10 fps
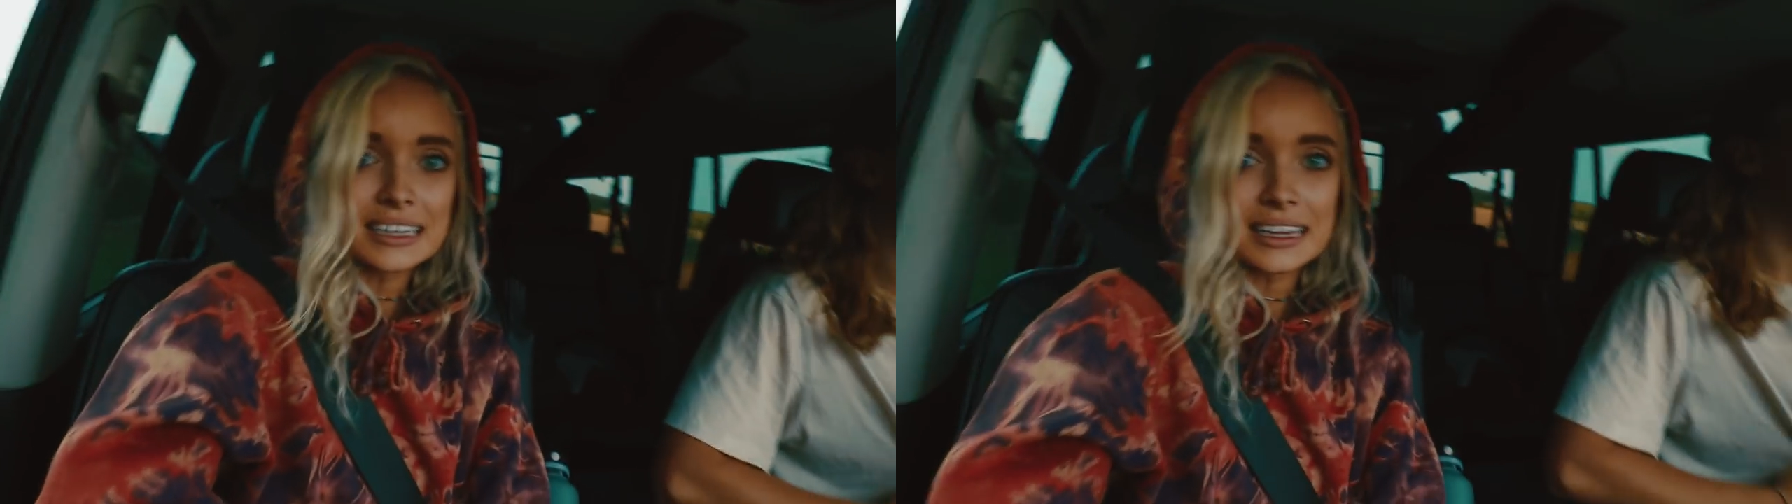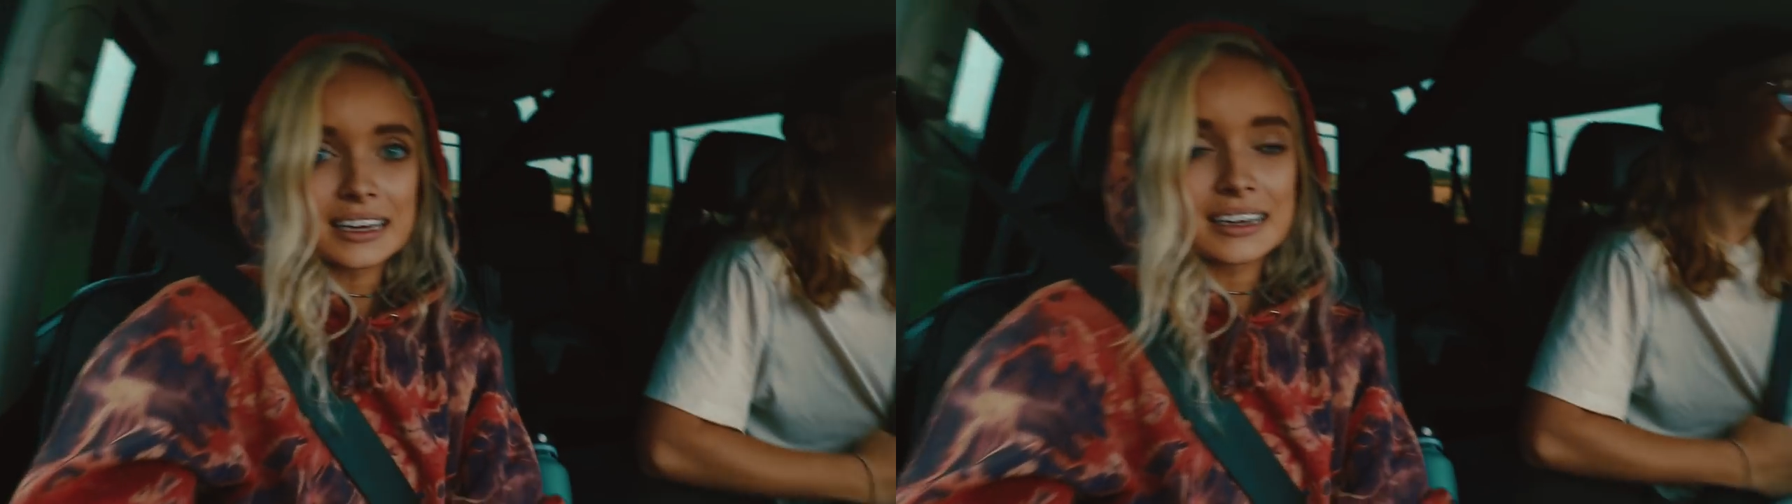
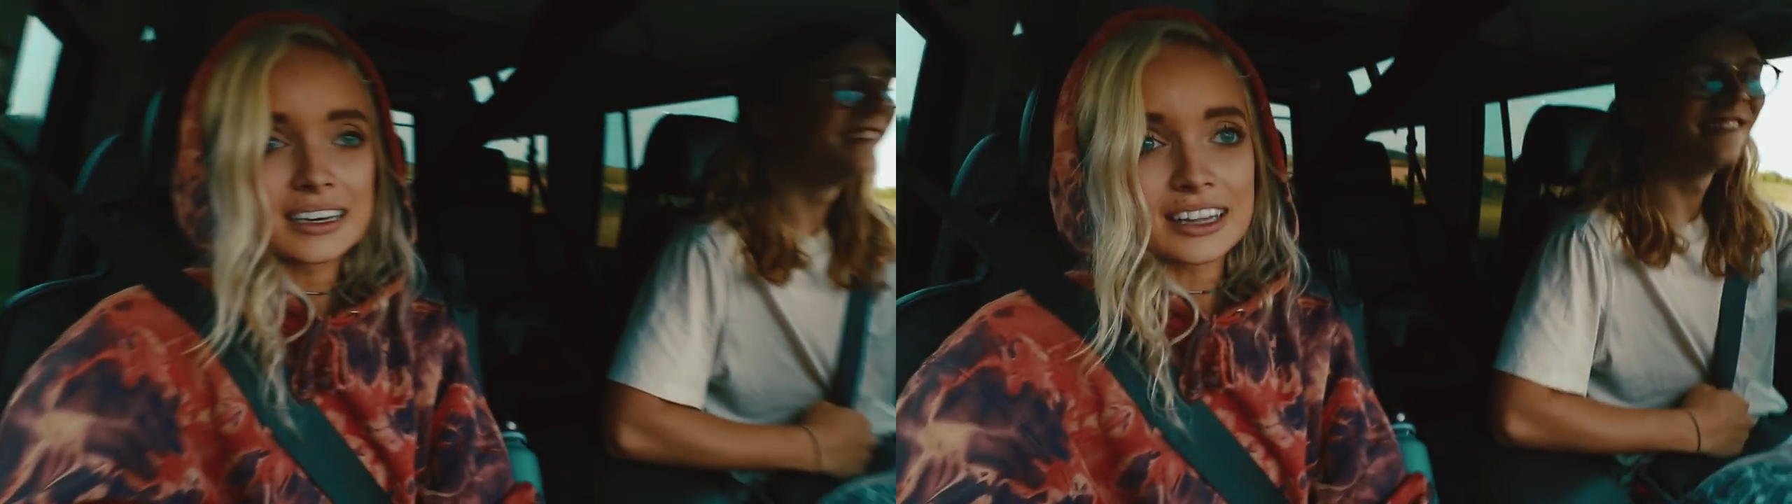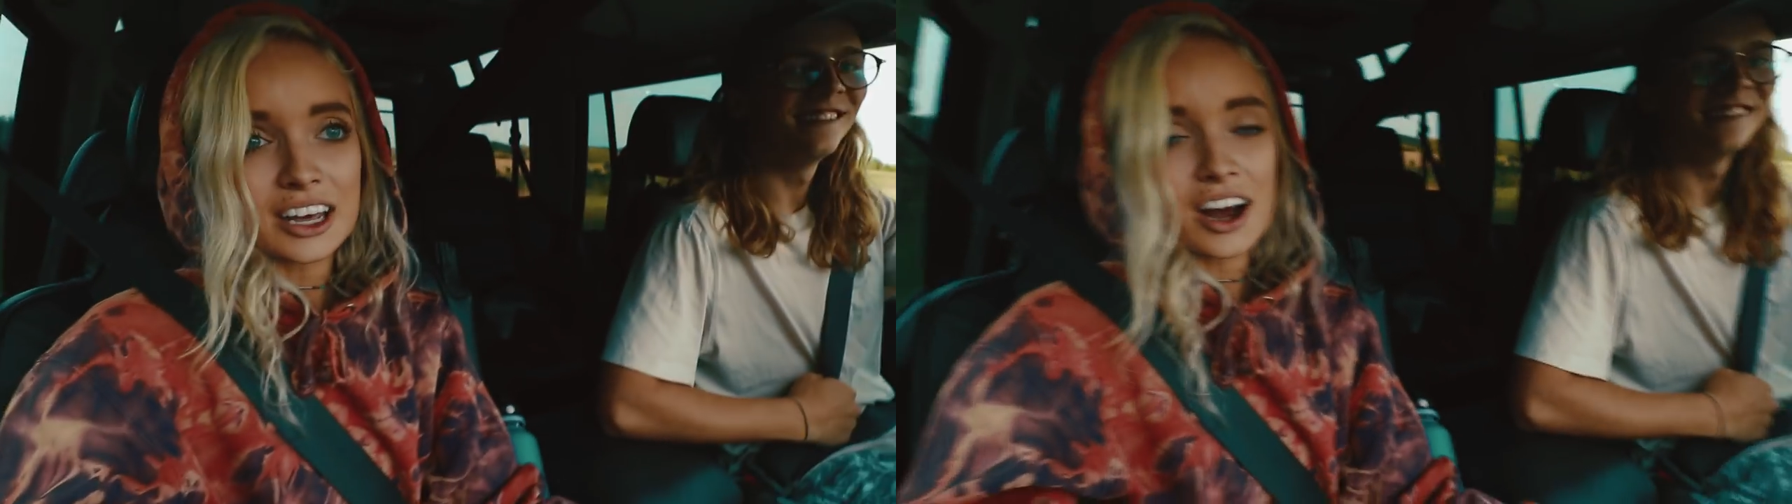in
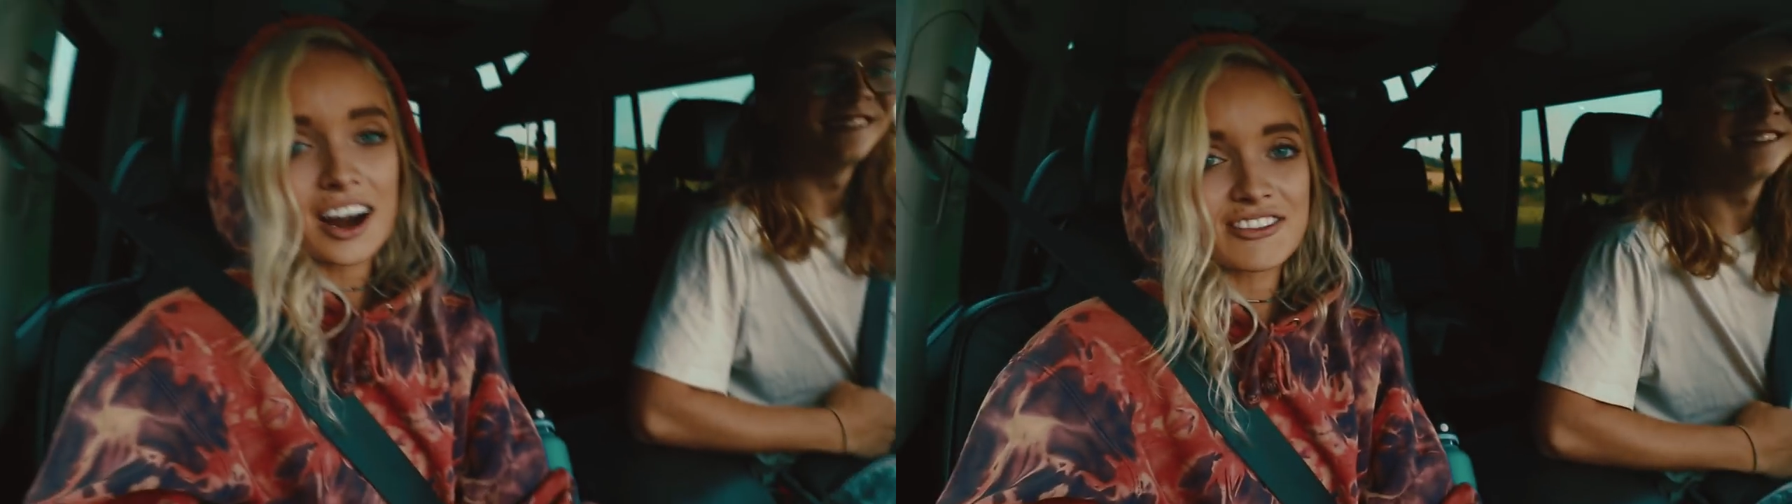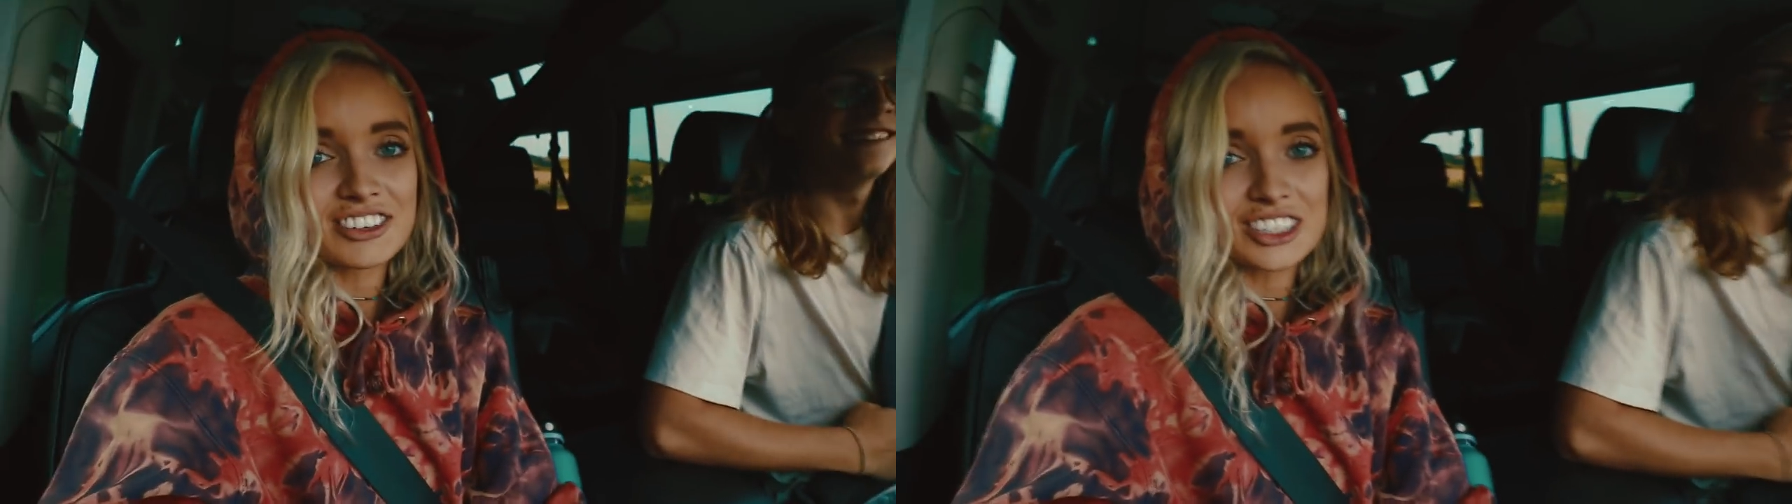the, in the
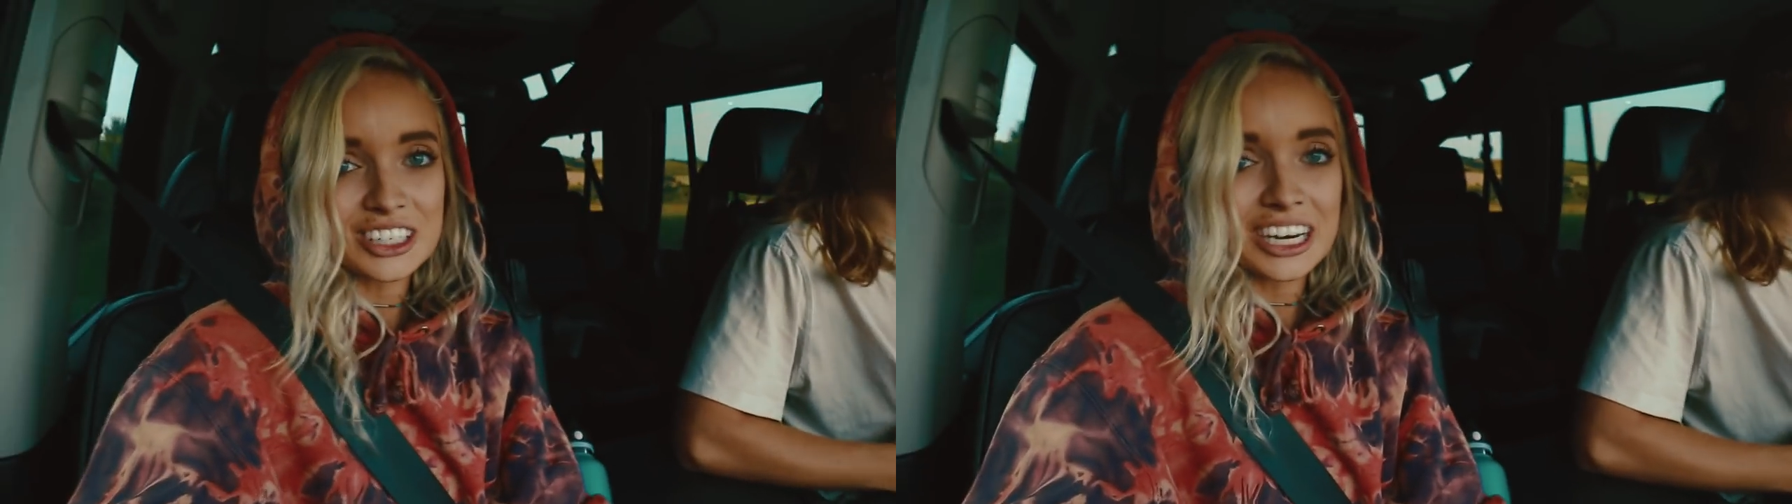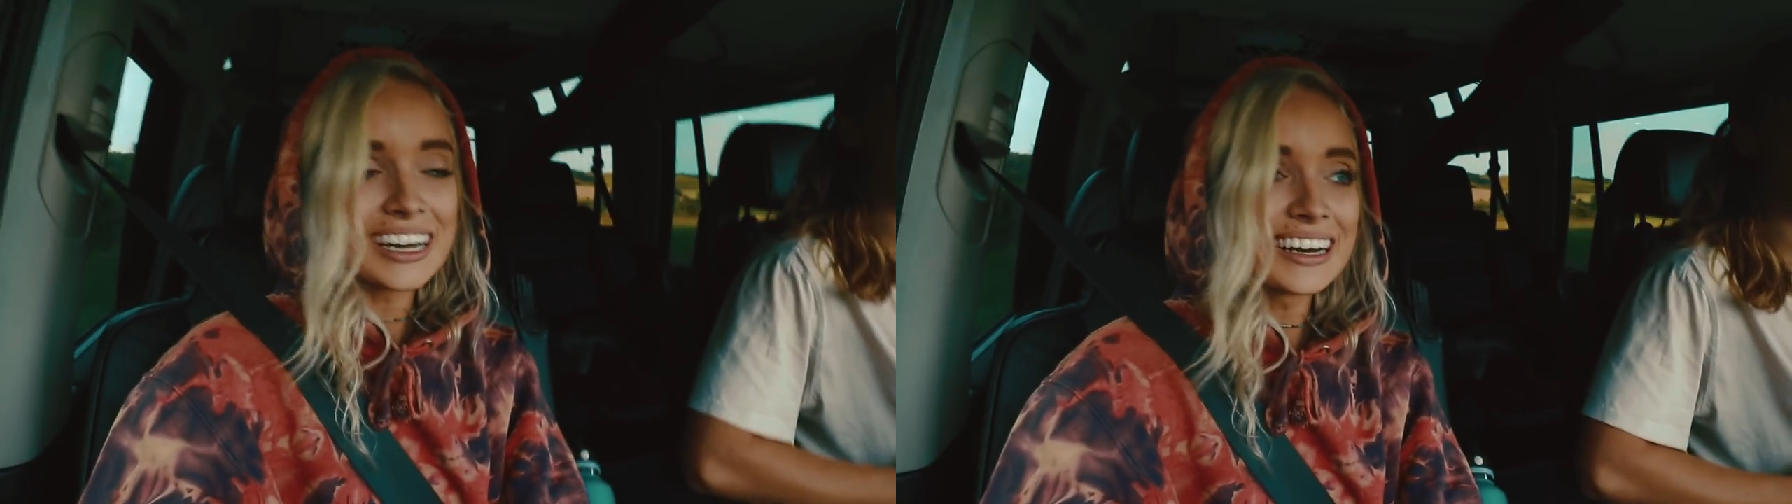car. feels
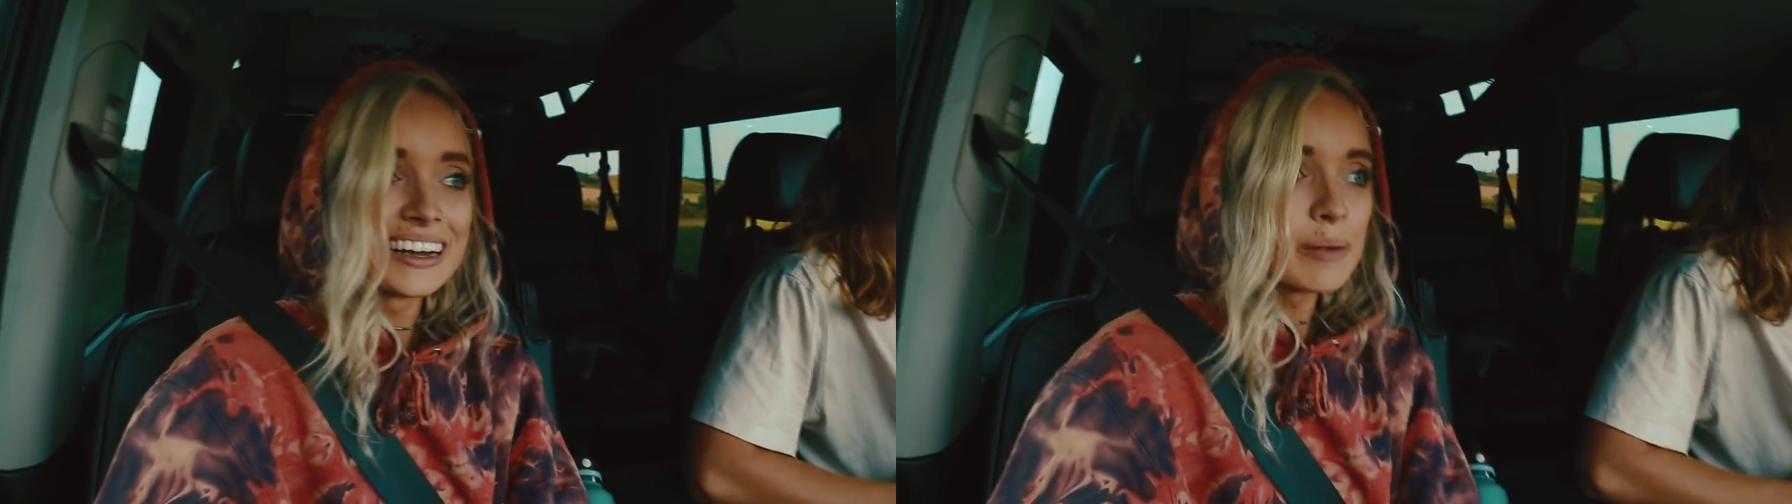great.